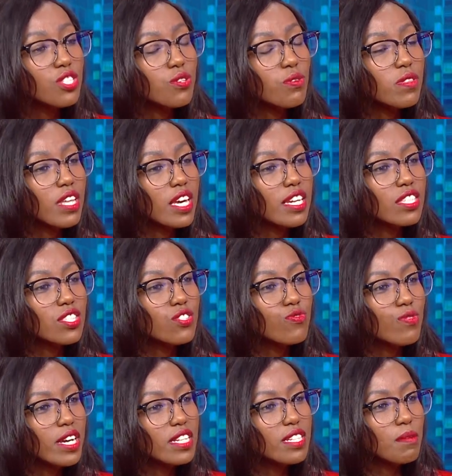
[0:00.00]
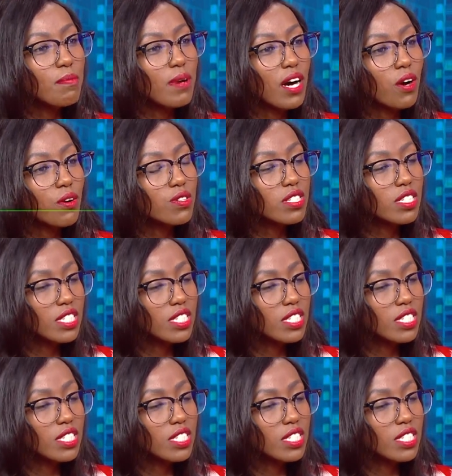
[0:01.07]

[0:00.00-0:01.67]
so then it's right about